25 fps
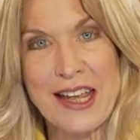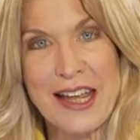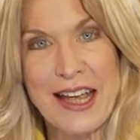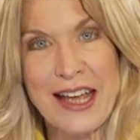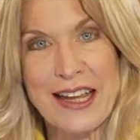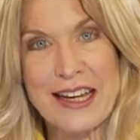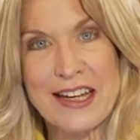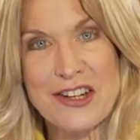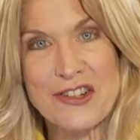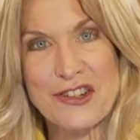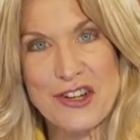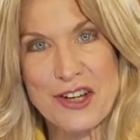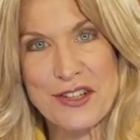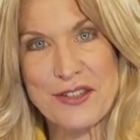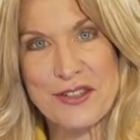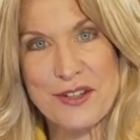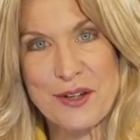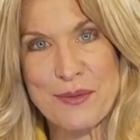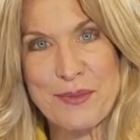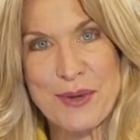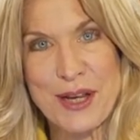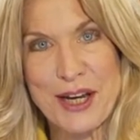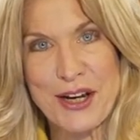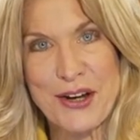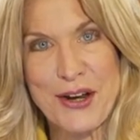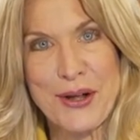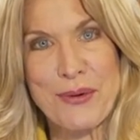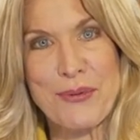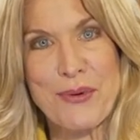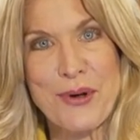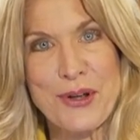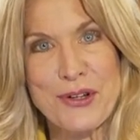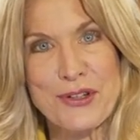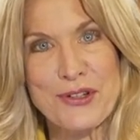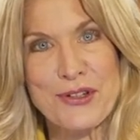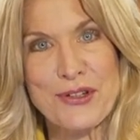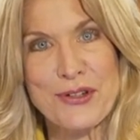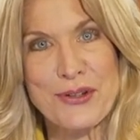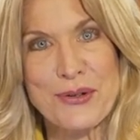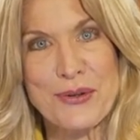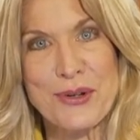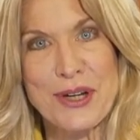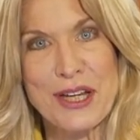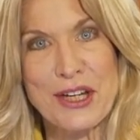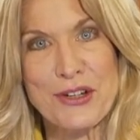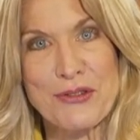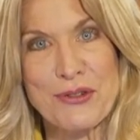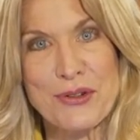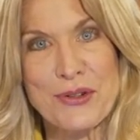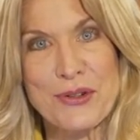And in just a minute, I want to
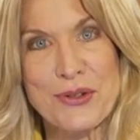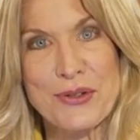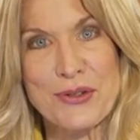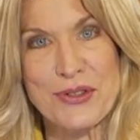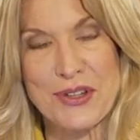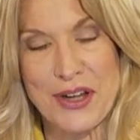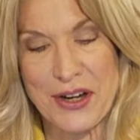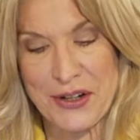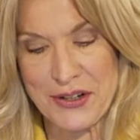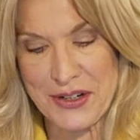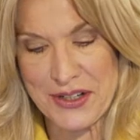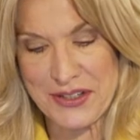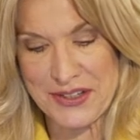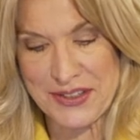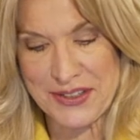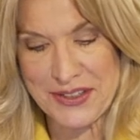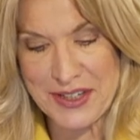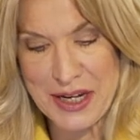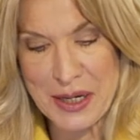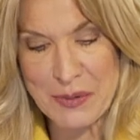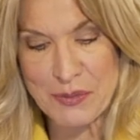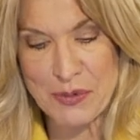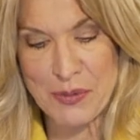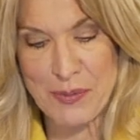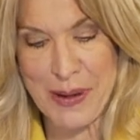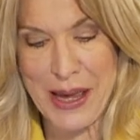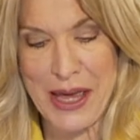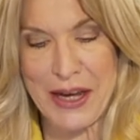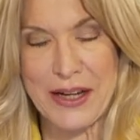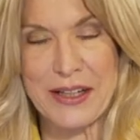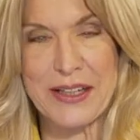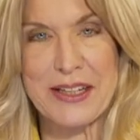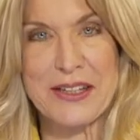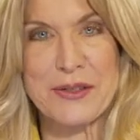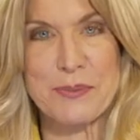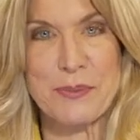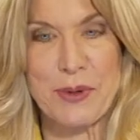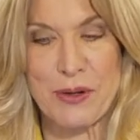introduce our esteemed panelists.